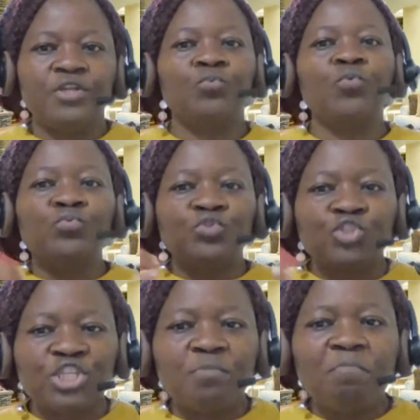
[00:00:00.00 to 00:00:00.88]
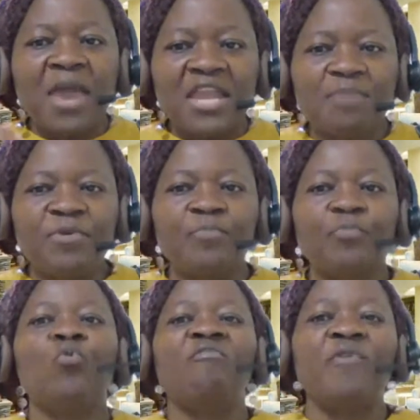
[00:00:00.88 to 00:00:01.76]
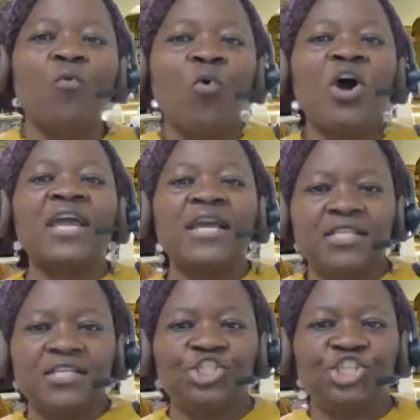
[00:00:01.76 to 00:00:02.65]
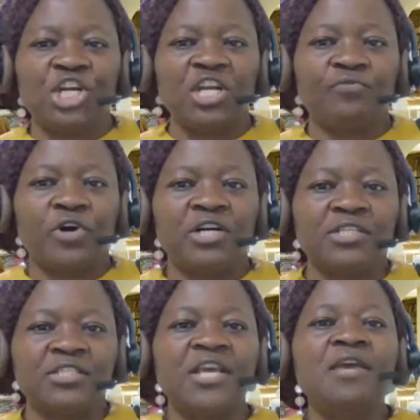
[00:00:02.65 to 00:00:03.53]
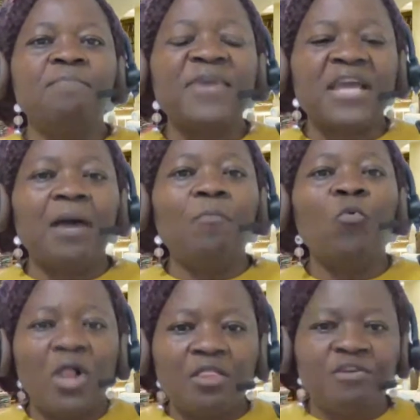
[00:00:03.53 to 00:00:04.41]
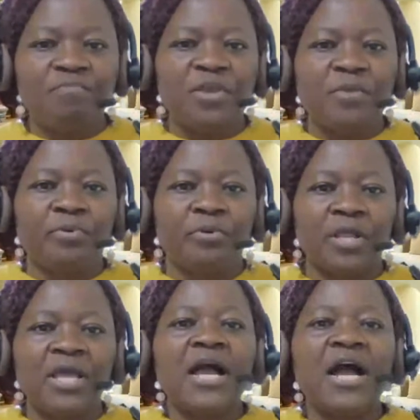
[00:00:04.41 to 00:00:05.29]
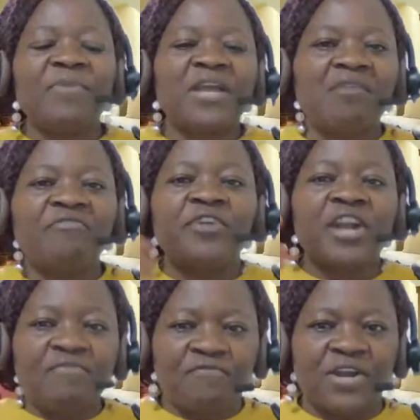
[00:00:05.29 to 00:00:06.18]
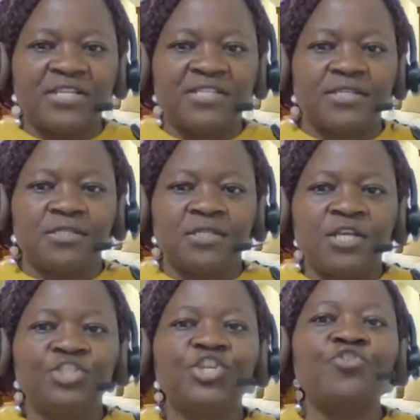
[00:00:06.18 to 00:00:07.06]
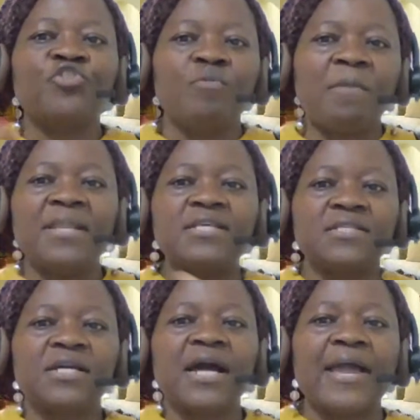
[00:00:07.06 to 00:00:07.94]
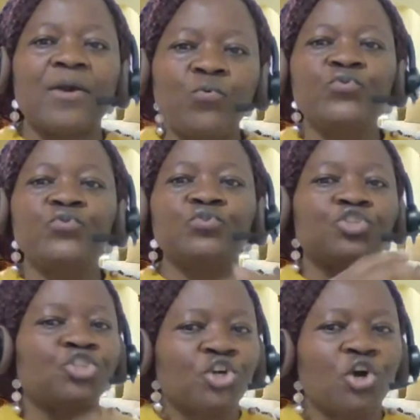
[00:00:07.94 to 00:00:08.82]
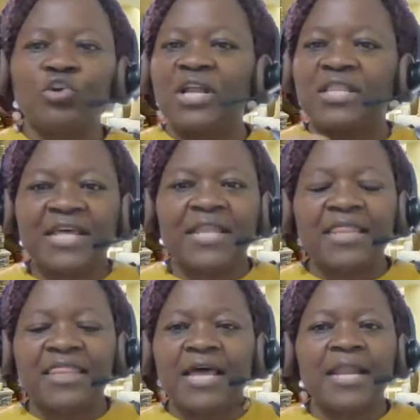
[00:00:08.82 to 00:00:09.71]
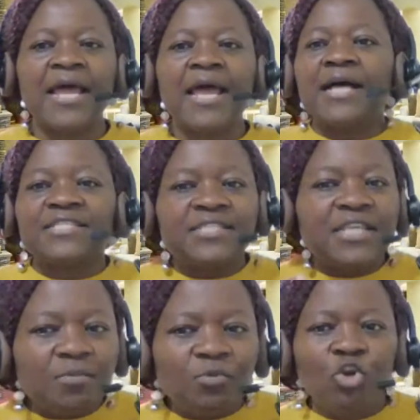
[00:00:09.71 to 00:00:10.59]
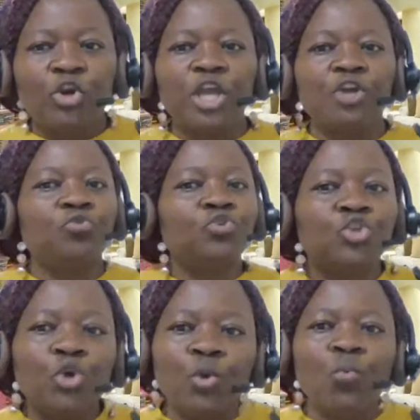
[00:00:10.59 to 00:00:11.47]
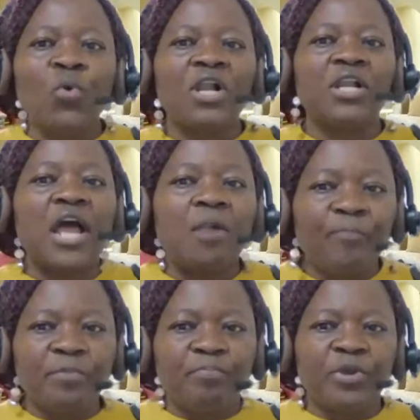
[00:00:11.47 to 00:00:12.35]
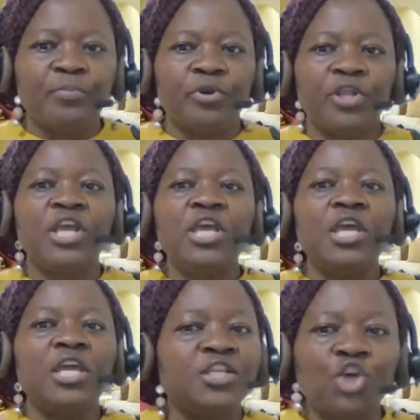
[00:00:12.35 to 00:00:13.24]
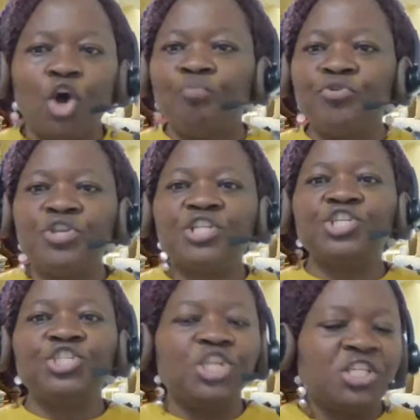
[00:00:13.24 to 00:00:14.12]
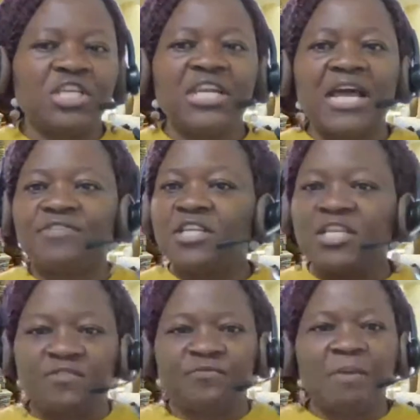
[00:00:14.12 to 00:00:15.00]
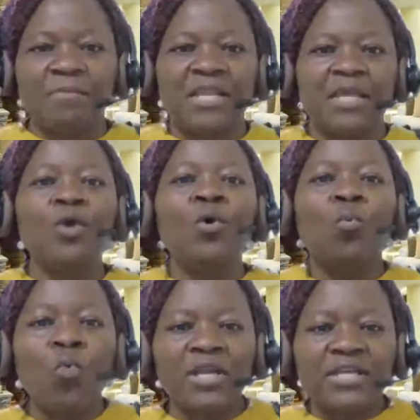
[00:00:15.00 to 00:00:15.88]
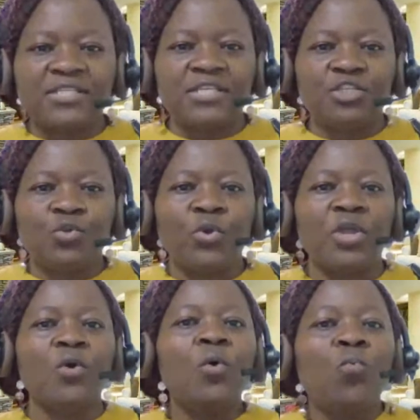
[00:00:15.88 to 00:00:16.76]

We will see many people who have been working this journey for us become wealthy people and become references. So you remember this guy who used to struggle and that. I see him looking good, doing well, helping people in his community, changing lives in his family. What is he doing?